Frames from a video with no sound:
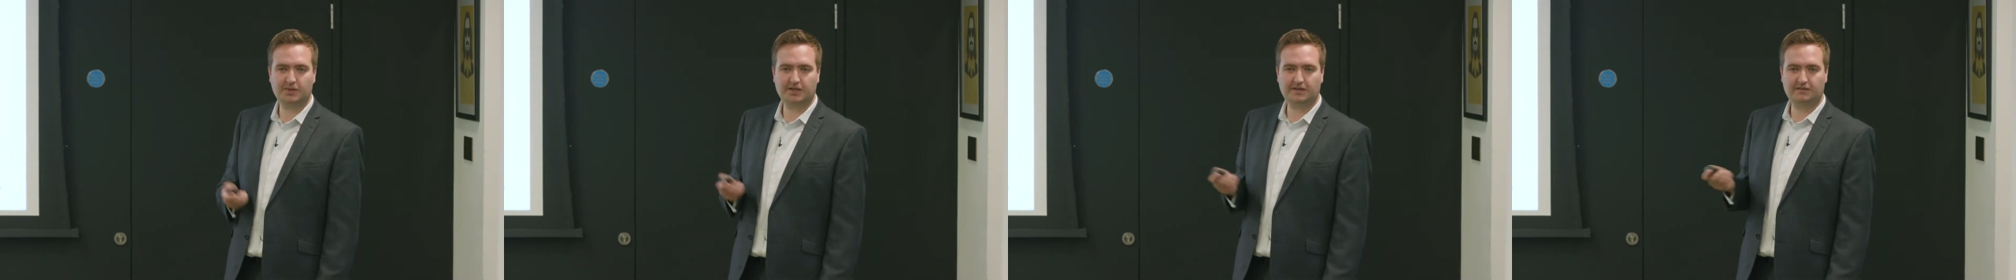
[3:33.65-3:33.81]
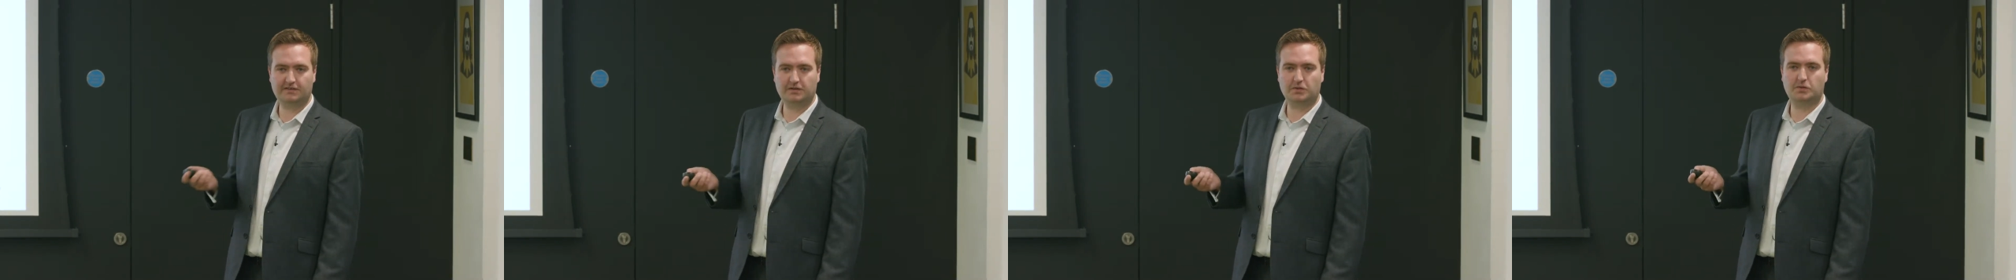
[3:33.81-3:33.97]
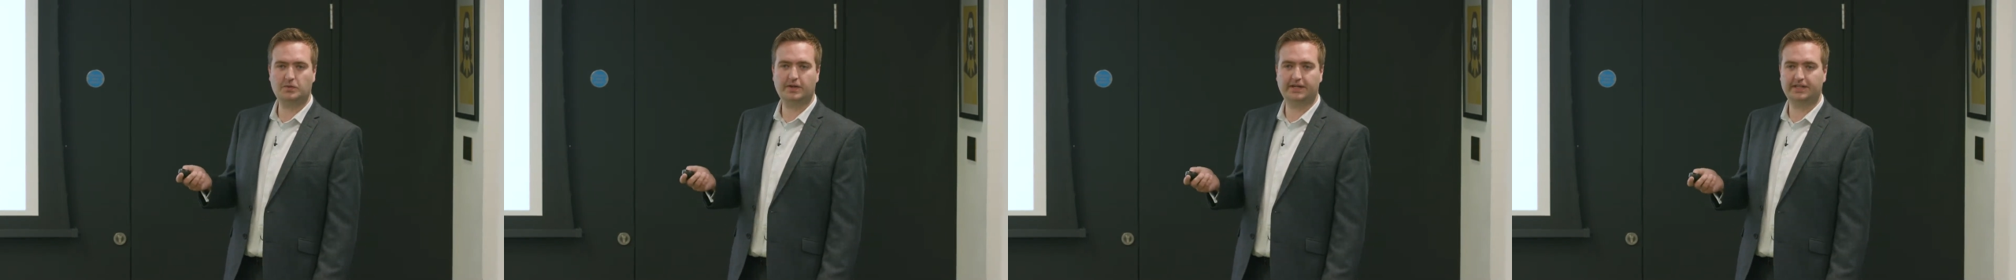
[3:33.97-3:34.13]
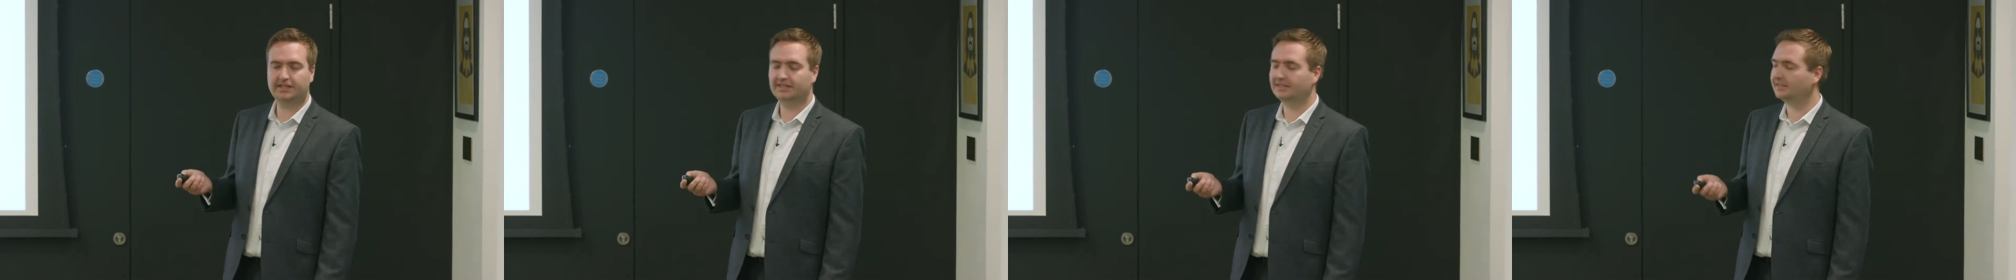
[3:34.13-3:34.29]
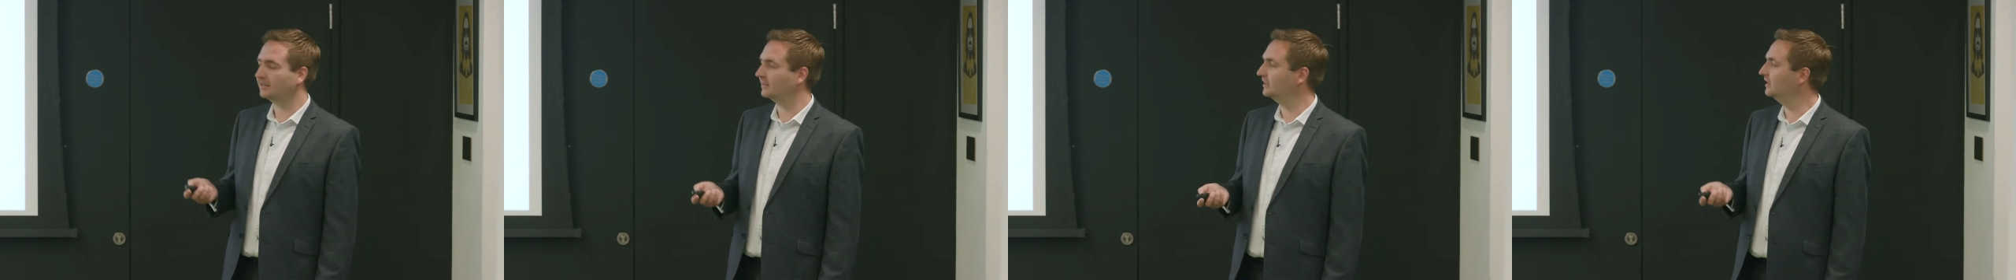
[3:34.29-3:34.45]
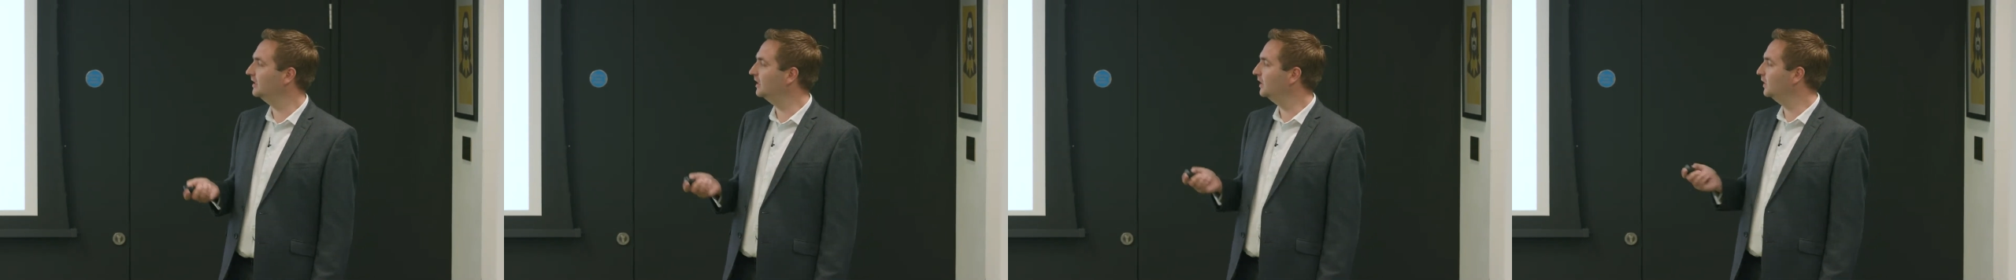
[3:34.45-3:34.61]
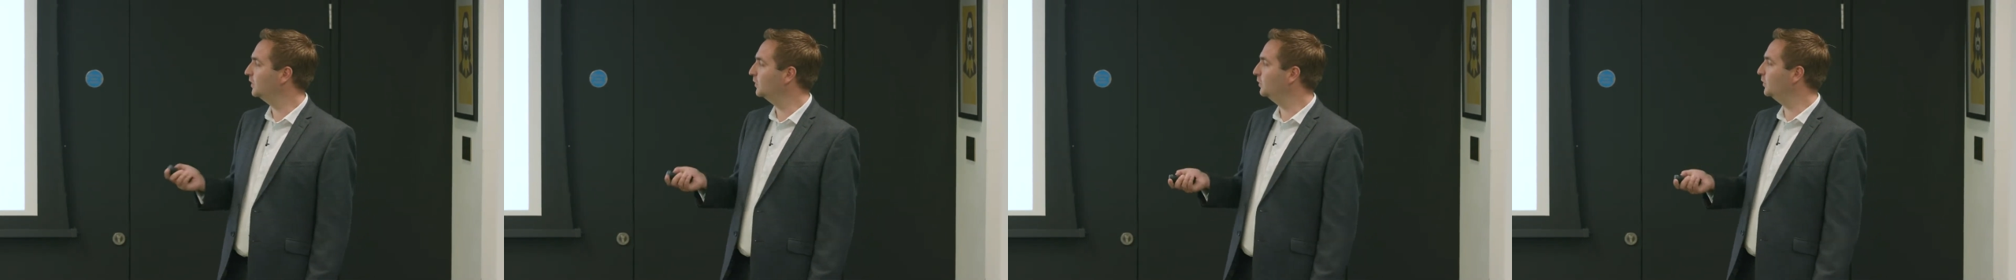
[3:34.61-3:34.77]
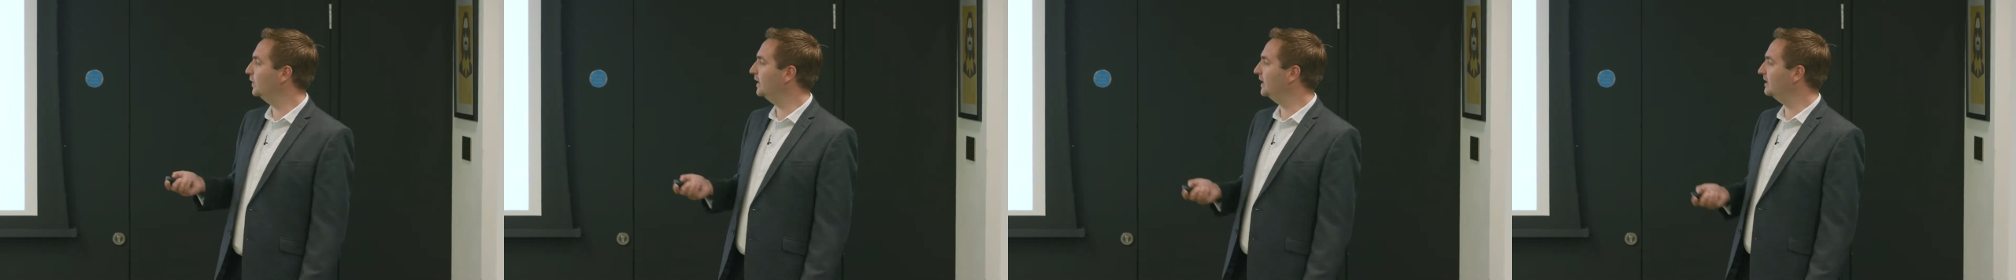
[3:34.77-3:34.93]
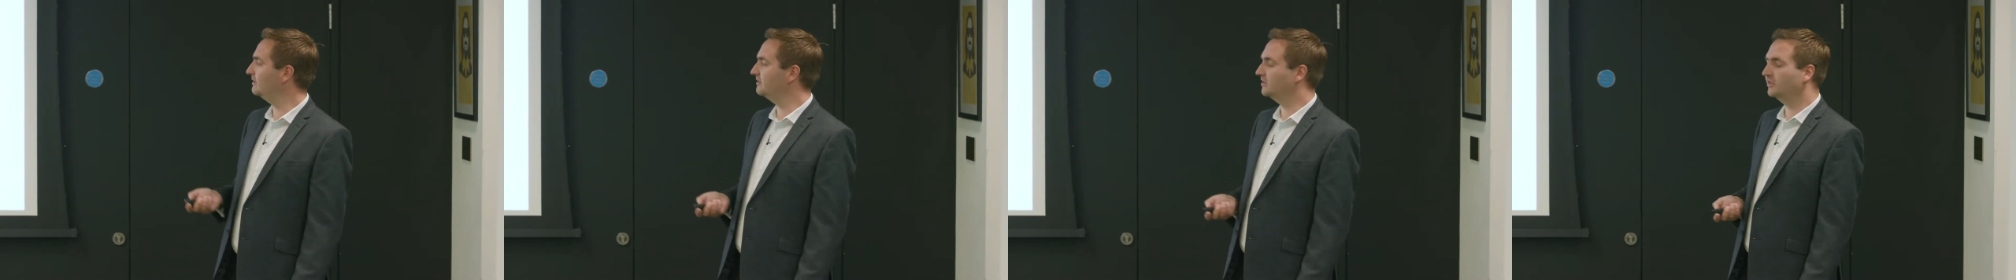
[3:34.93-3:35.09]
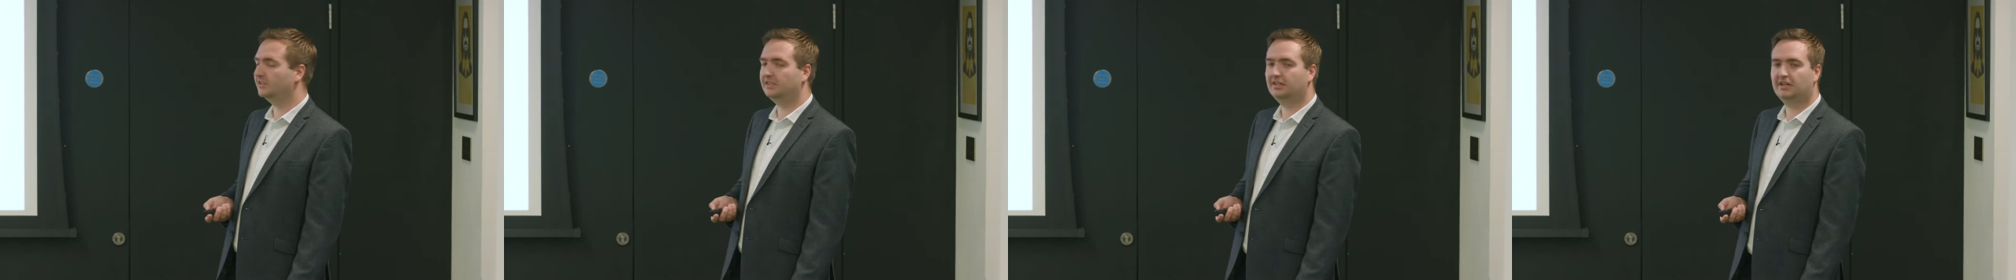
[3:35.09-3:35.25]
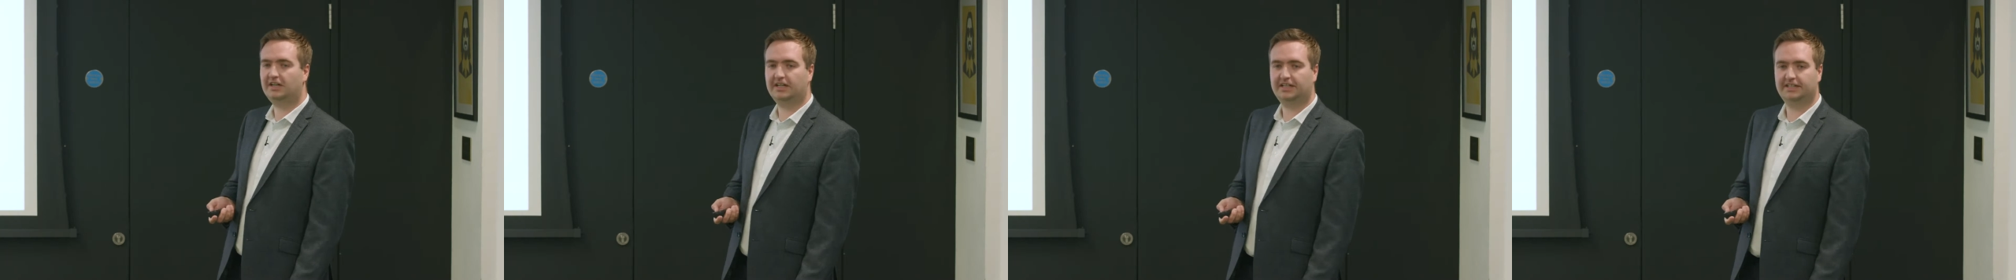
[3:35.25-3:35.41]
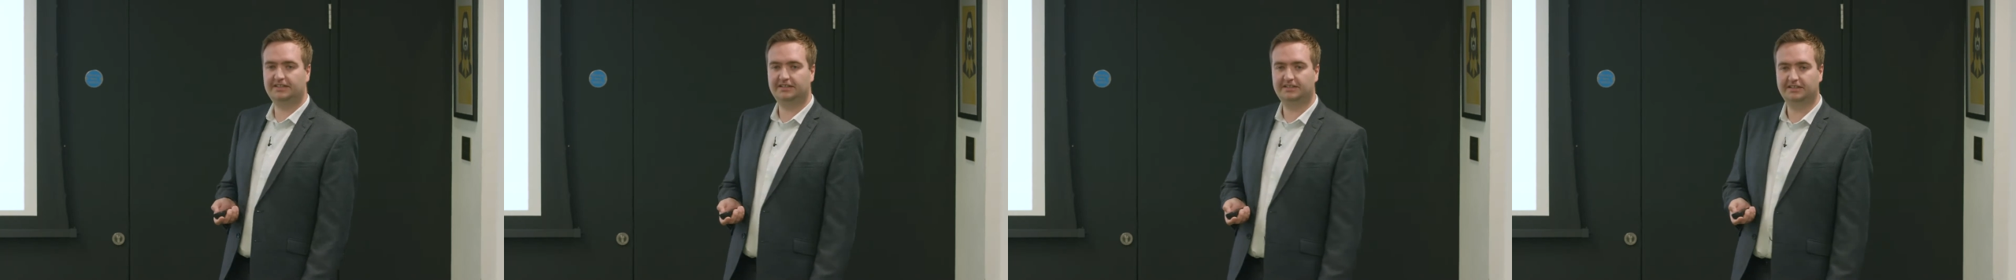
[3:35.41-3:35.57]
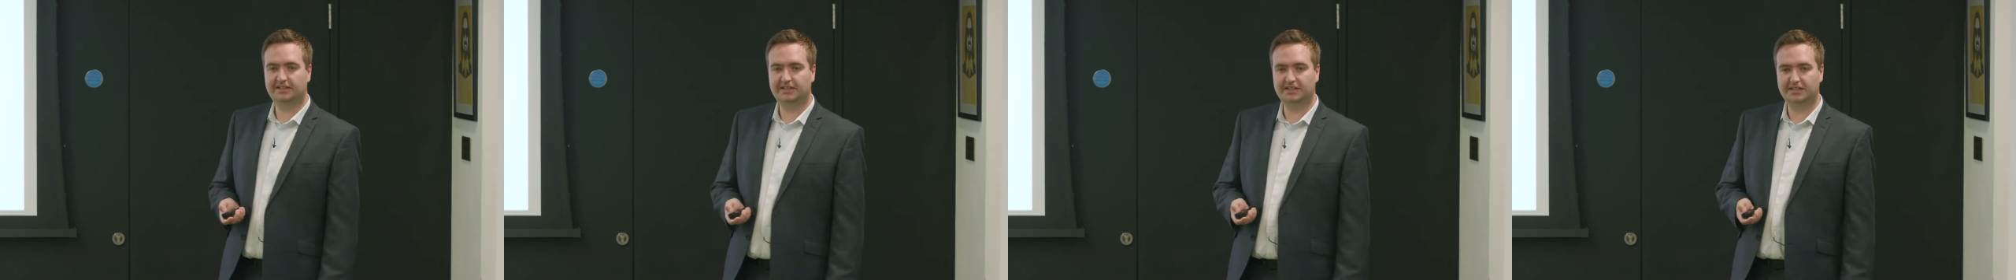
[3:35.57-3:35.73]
are awake, we are online.